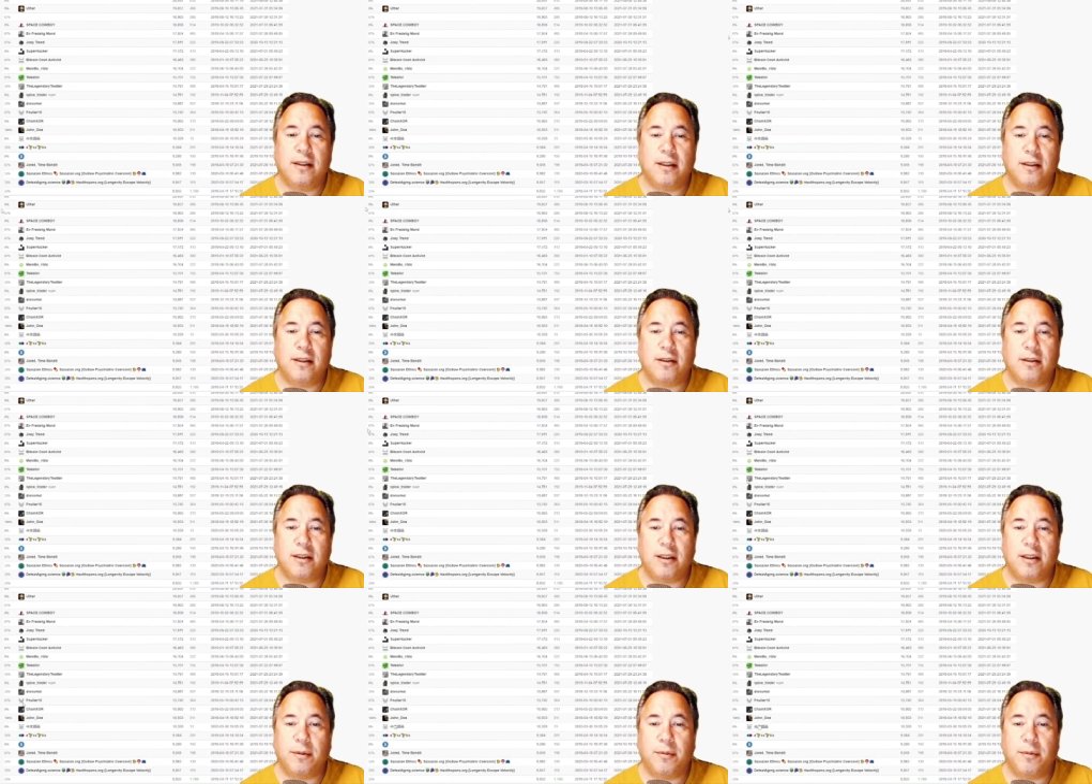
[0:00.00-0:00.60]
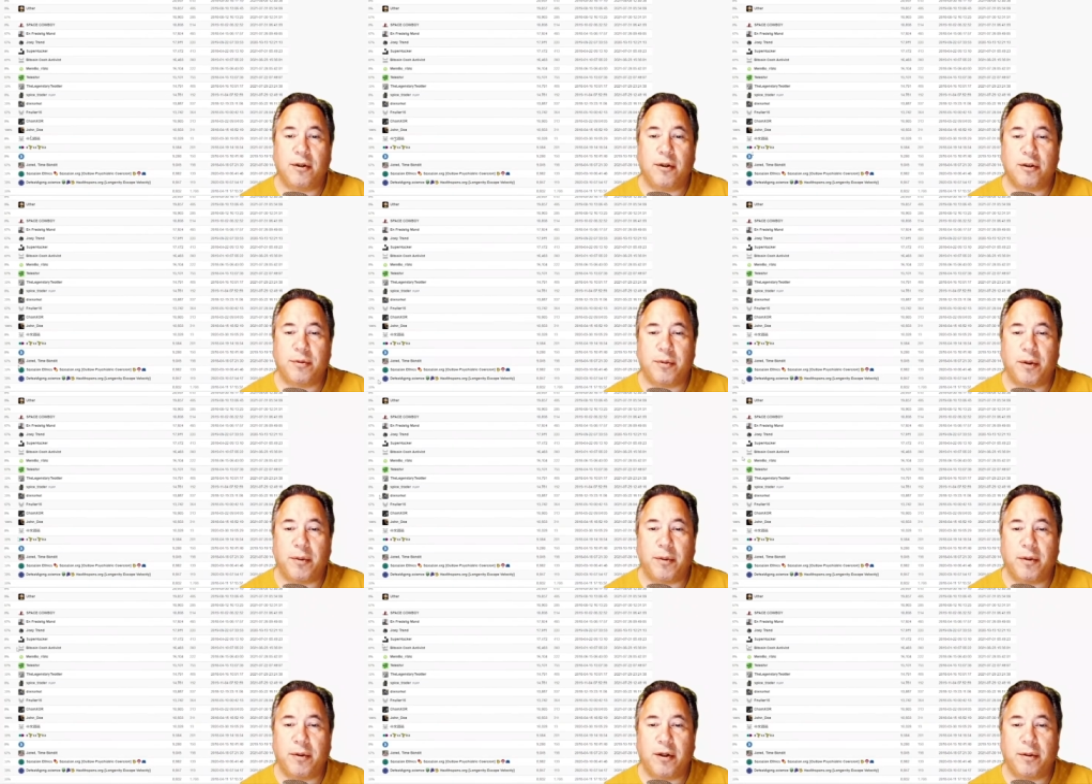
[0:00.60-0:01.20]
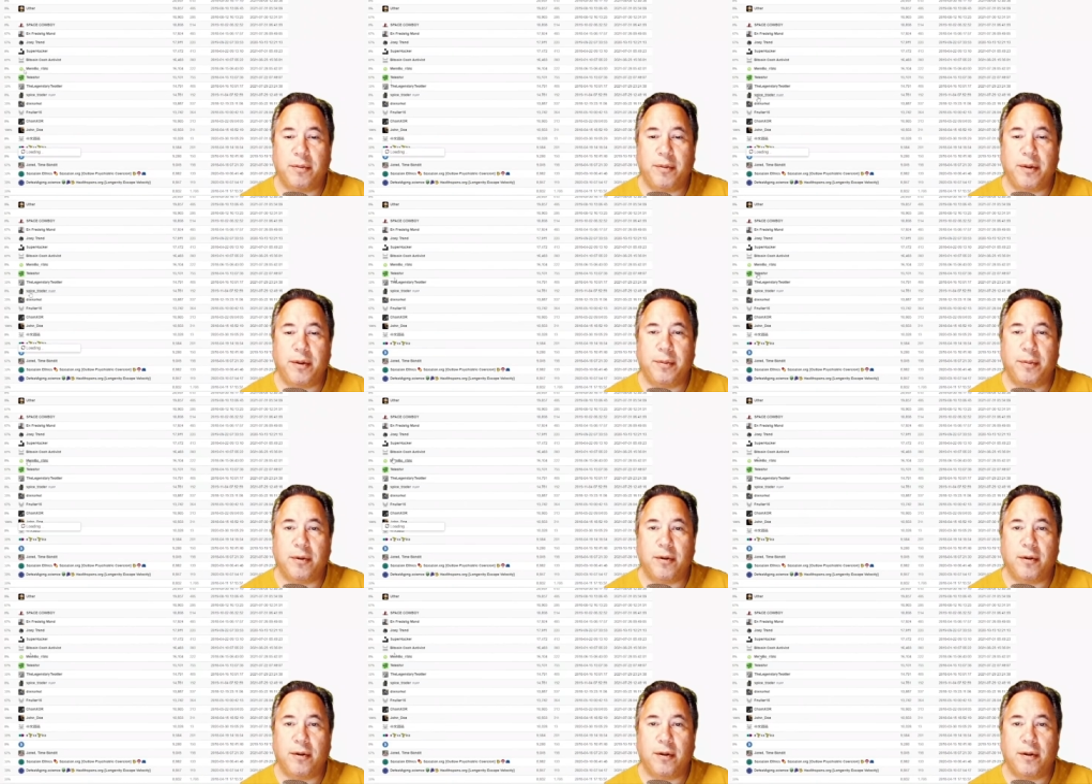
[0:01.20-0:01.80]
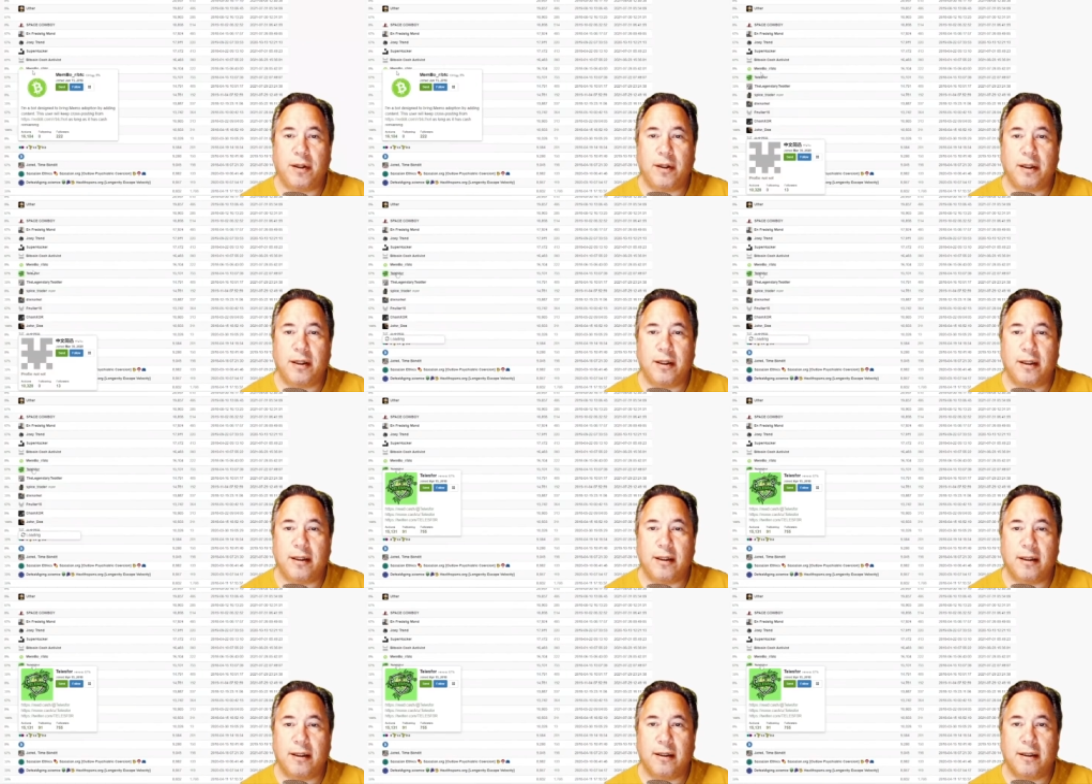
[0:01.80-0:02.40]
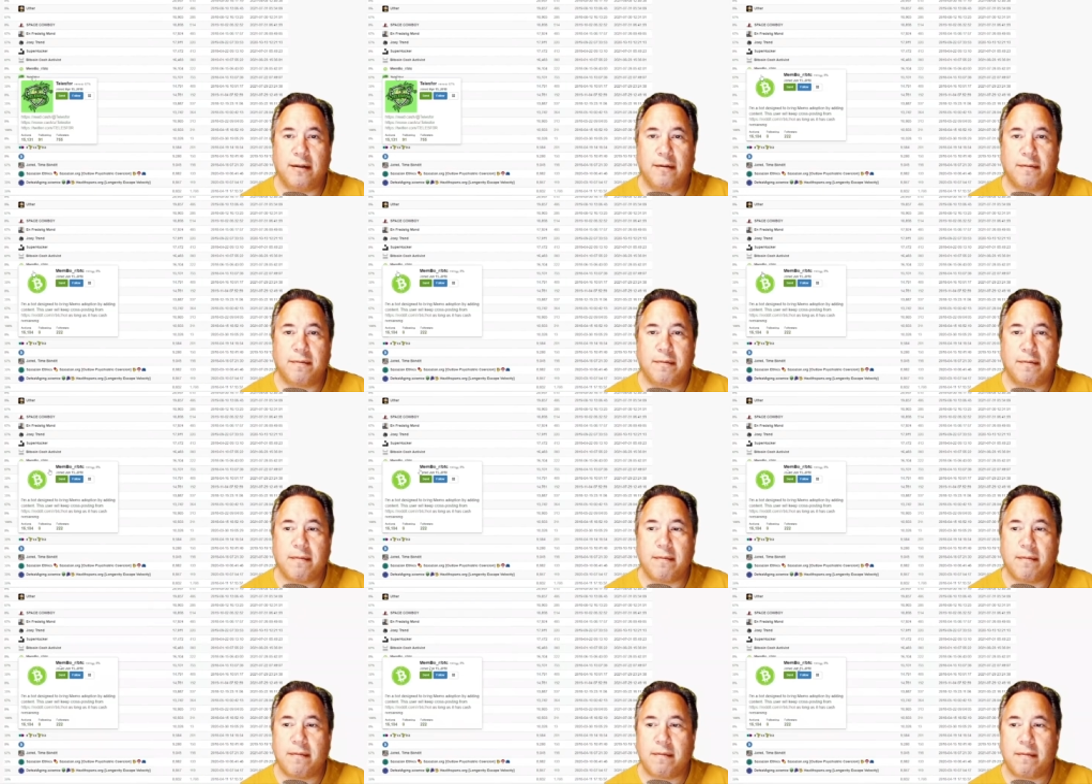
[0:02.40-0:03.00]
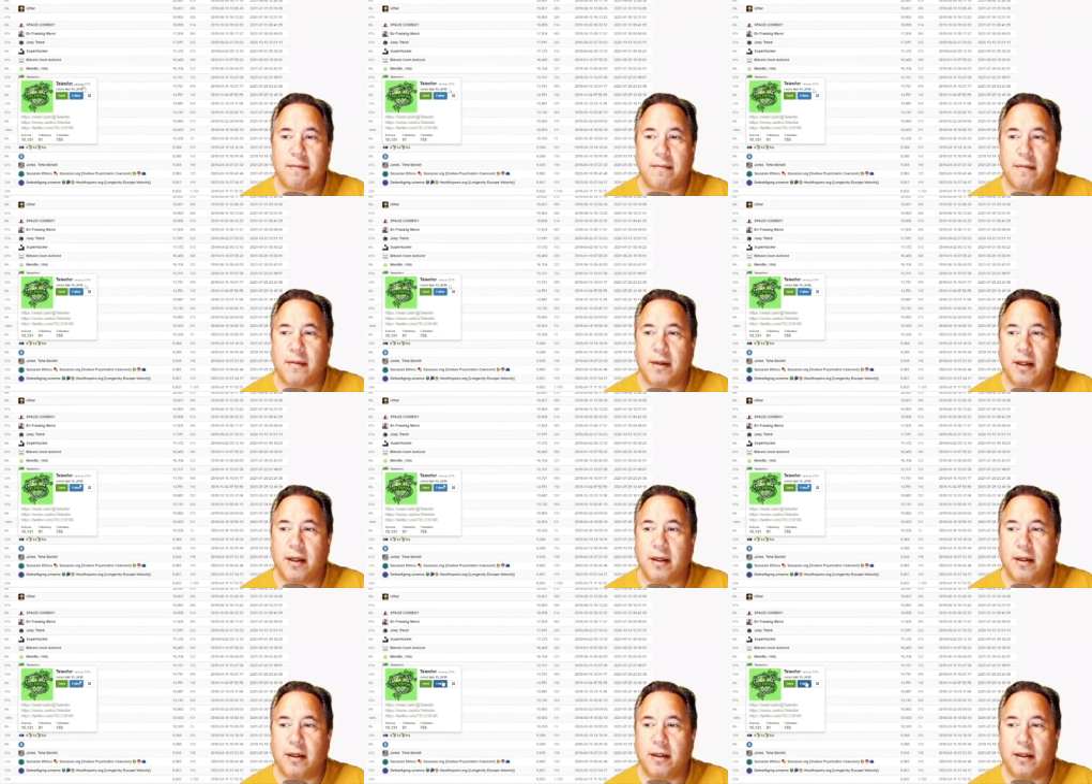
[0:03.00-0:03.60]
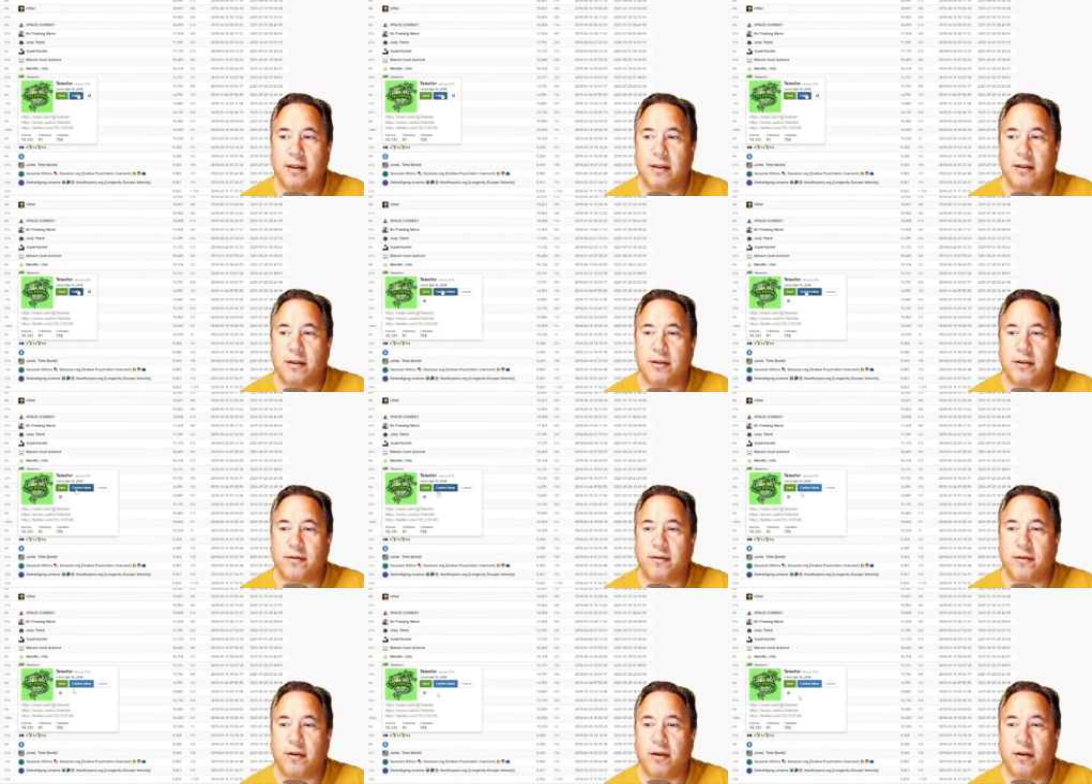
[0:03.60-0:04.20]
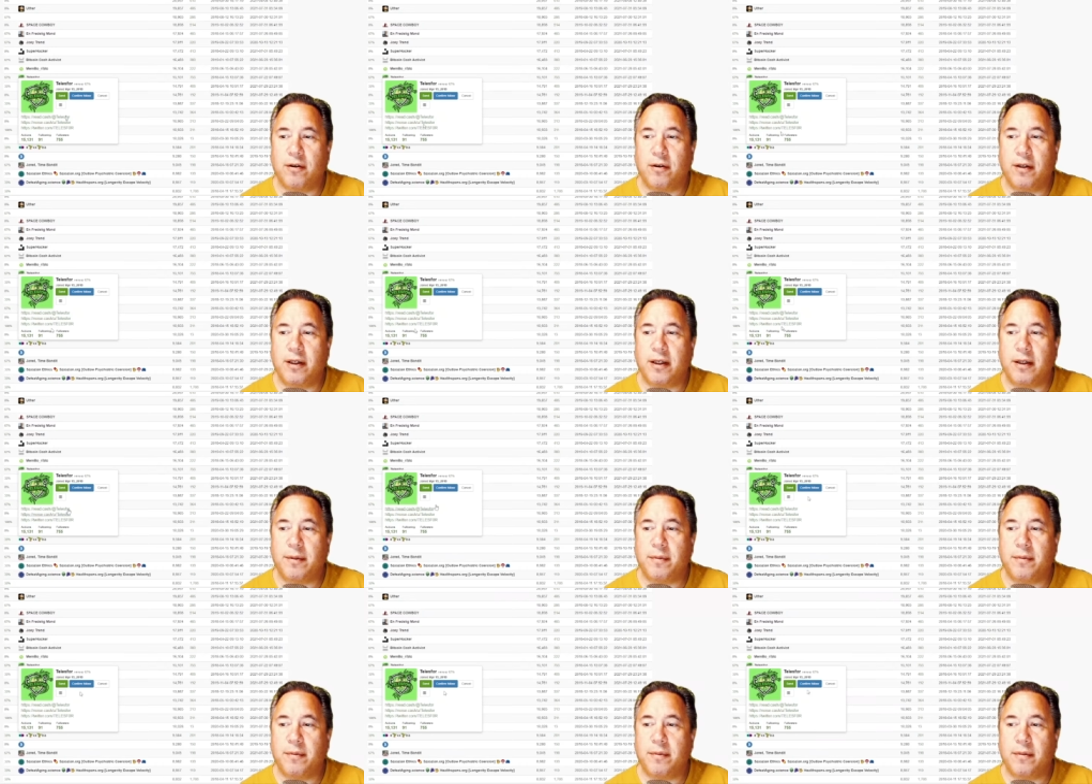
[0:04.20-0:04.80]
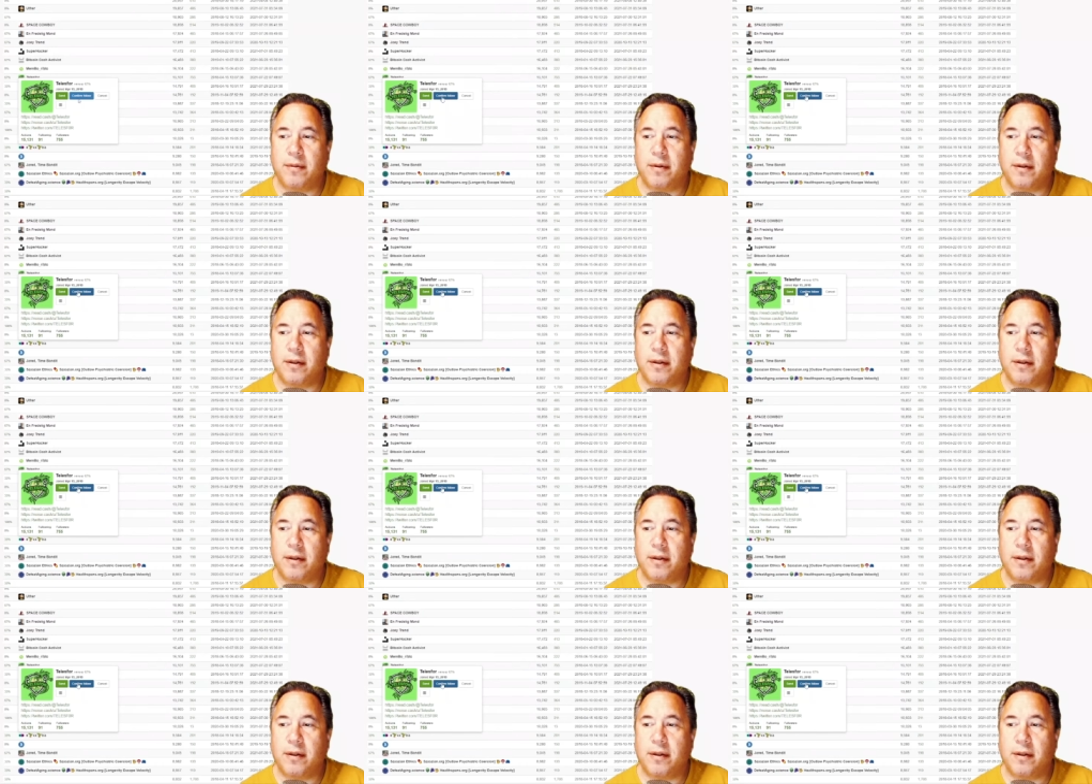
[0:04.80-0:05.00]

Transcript: You see the most popular people, and uh, you can just follow them.